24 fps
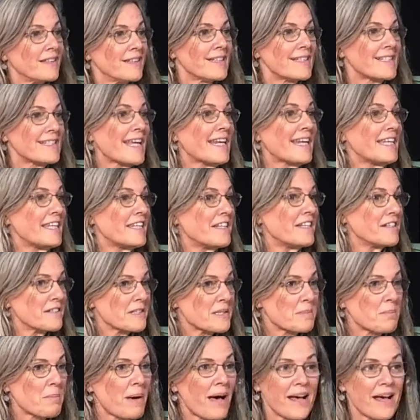10
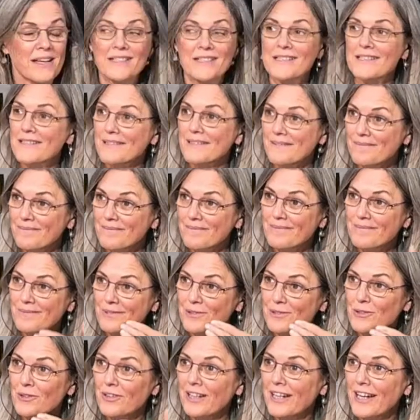years pass
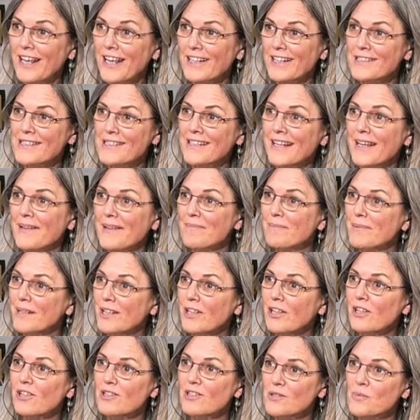till the next time,
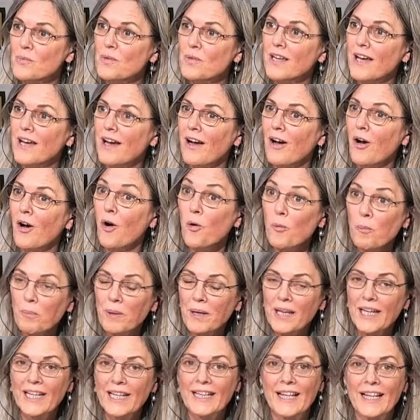because we are
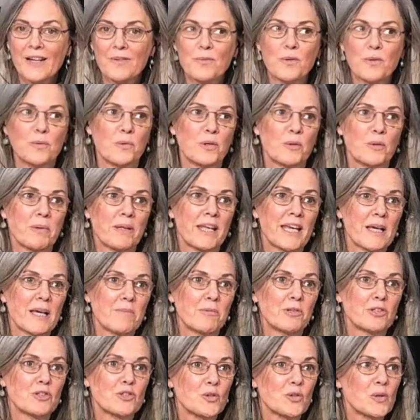hoping that we will be
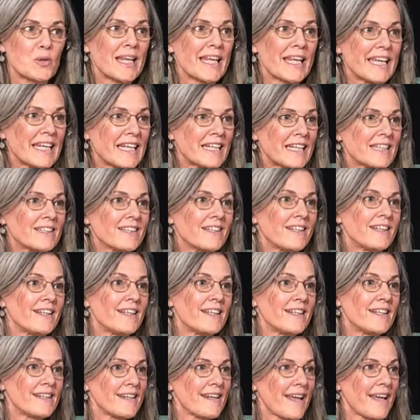able to link
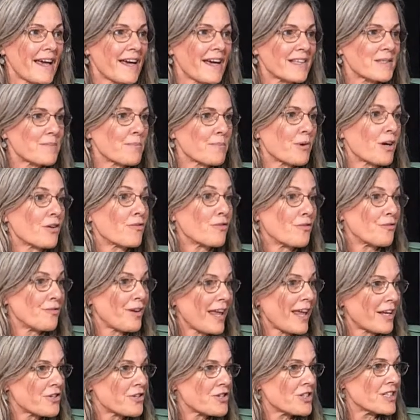diaspora
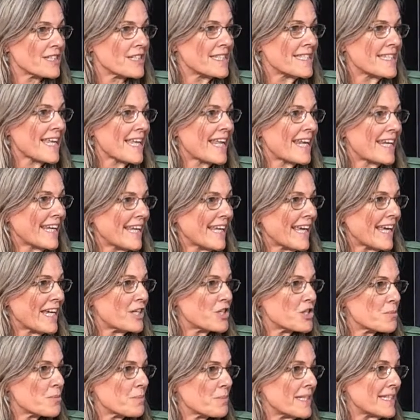reflections and
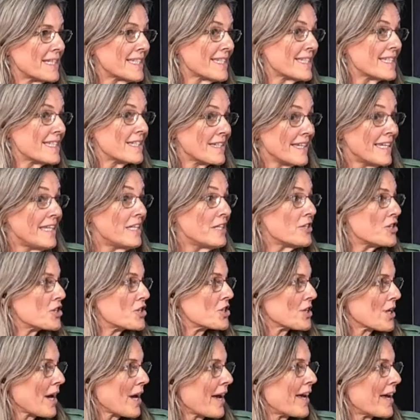engagement to
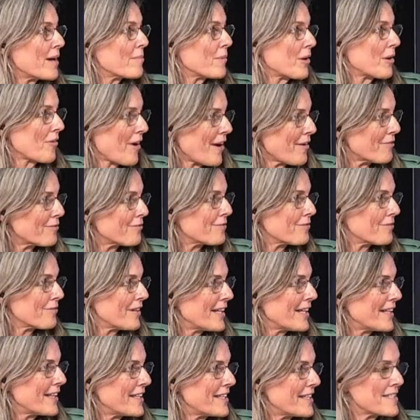each IMRF.
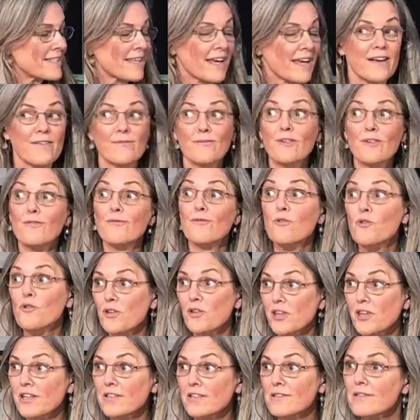And these are every 4
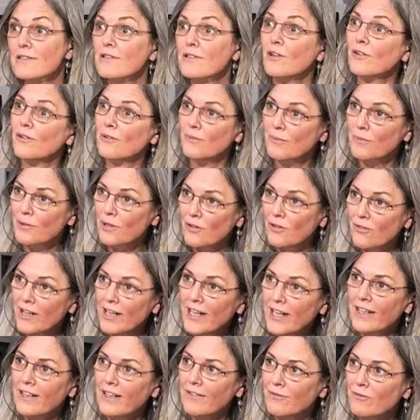years, so we
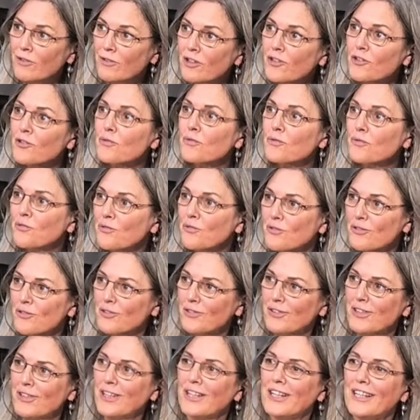already reduced
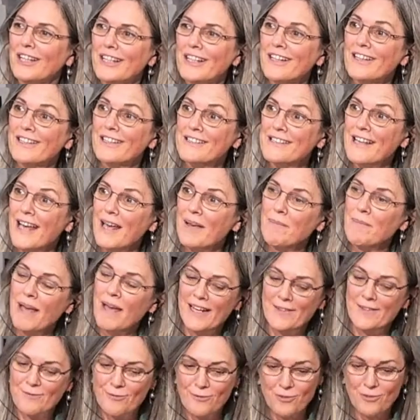the time.
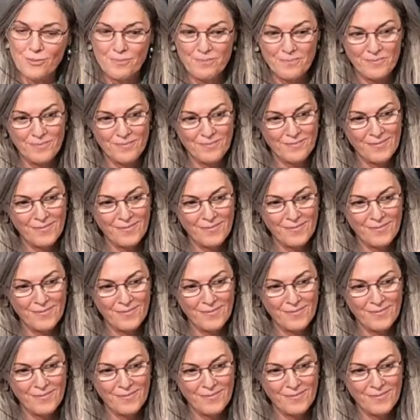And from